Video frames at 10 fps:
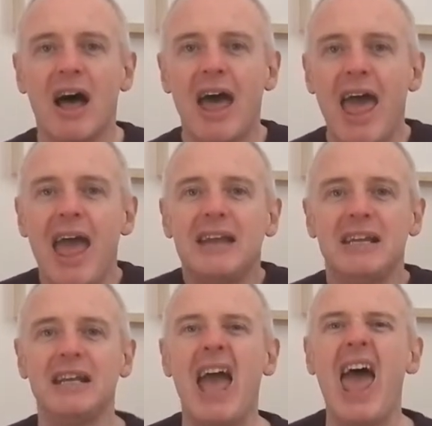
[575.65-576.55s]

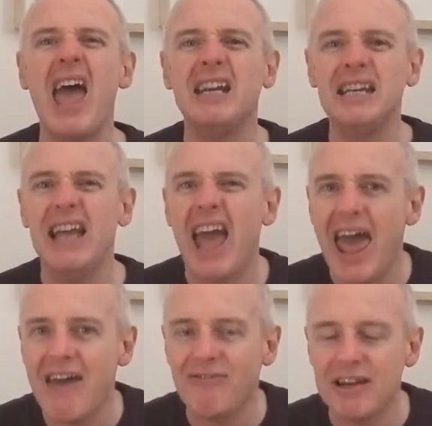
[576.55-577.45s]
heady
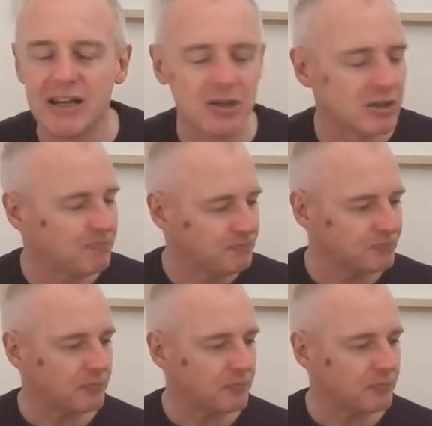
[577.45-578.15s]
heaviness.